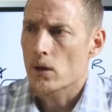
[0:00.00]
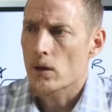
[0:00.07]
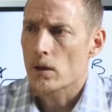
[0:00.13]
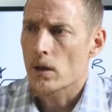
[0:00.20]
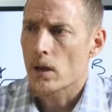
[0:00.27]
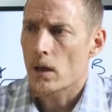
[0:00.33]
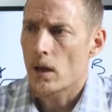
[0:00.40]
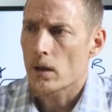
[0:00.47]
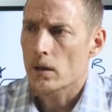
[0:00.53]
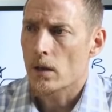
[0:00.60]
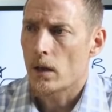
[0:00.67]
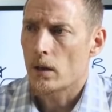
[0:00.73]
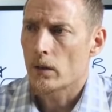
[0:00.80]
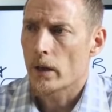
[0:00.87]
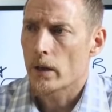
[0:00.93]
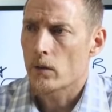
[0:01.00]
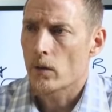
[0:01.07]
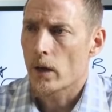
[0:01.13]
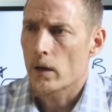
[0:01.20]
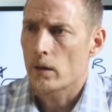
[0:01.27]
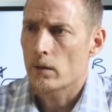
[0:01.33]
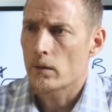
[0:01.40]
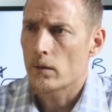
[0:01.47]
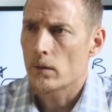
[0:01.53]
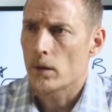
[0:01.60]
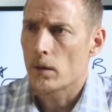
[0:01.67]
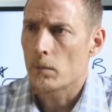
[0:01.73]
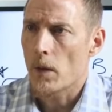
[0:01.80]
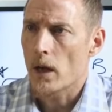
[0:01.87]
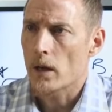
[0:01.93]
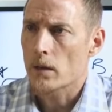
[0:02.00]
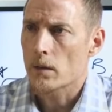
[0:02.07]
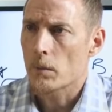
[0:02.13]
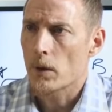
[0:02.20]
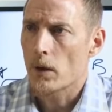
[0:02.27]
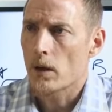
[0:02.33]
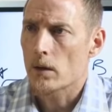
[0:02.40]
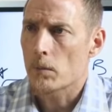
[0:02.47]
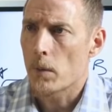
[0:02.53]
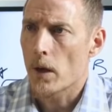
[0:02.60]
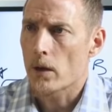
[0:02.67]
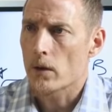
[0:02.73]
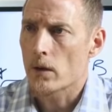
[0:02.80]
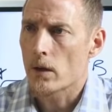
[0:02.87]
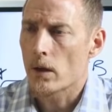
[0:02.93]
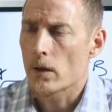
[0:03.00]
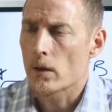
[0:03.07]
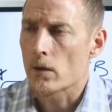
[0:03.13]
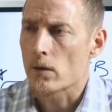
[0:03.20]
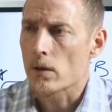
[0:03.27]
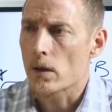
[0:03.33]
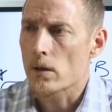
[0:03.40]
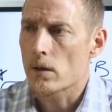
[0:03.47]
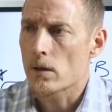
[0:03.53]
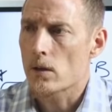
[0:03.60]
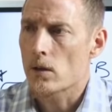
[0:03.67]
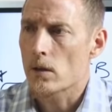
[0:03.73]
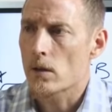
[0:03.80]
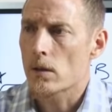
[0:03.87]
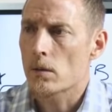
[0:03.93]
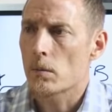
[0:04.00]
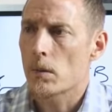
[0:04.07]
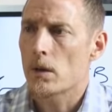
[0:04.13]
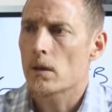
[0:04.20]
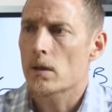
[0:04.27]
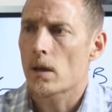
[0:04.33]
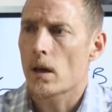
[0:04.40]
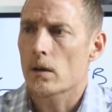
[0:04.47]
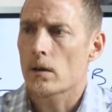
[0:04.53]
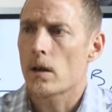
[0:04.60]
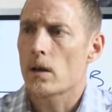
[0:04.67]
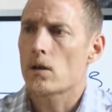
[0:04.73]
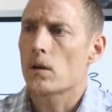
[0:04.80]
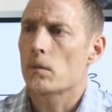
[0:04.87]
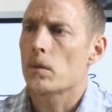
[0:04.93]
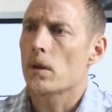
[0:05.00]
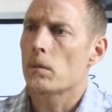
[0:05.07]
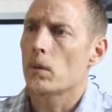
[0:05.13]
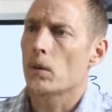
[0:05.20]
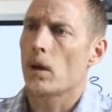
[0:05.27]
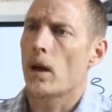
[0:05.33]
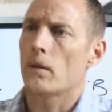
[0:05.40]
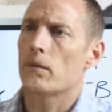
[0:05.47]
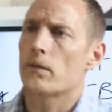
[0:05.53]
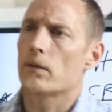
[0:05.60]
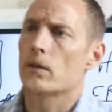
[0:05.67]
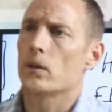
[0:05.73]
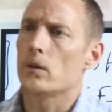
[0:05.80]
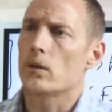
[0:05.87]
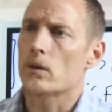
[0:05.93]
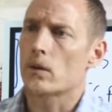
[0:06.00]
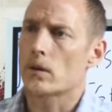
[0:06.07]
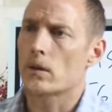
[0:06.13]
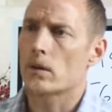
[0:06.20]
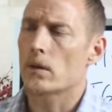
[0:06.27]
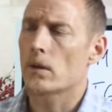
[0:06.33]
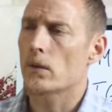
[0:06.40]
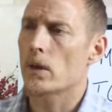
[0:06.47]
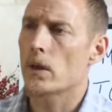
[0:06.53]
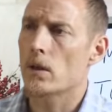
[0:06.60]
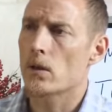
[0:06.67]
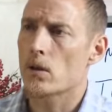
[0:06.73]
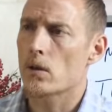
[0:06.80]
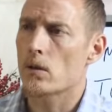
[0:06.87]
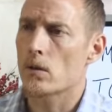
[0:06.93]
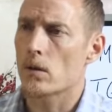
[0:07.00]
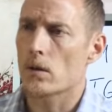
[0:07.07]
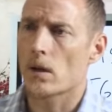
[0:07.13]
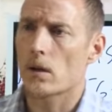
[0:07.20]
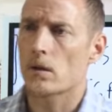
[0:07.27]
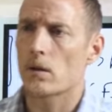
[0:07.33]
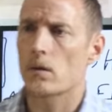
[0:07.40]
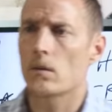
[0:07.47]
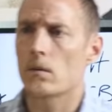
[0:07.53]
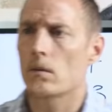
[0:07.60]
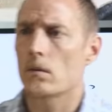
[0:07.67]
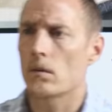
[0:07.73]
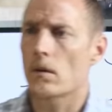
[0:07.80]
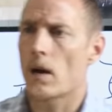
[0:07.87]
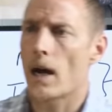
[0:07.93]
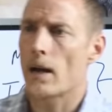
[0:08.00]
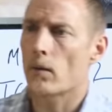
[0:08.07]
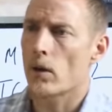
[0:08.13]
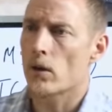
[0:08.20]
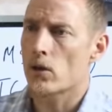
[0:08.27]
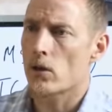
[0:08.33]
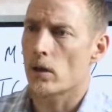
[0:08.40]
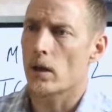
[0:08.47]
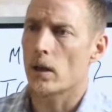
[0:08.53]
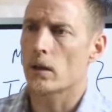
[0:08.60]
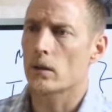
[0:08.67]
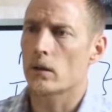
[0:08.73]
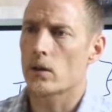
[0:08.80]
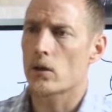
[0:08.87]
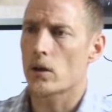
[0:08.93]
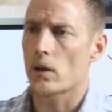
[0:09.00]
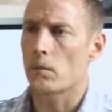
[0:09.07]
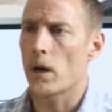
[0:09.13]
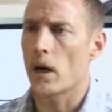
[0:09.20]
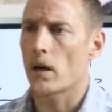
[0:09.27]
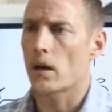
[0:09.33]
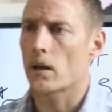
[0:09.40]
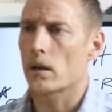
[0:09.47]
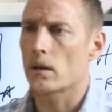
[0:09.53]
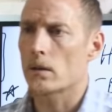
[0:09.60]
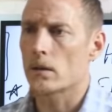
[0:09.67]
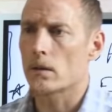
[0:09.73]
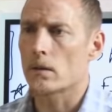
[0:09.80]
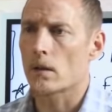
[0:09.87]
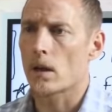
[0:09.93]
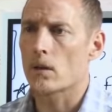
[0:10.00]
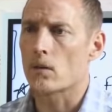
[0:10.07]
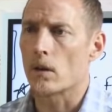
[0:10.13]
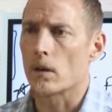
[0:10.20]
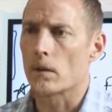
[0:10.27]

cannot tolerate grain, in my experience, better than others. I see just as many South Asian people have gluten sensitivity issues as I do Irish and English and Americans, etc.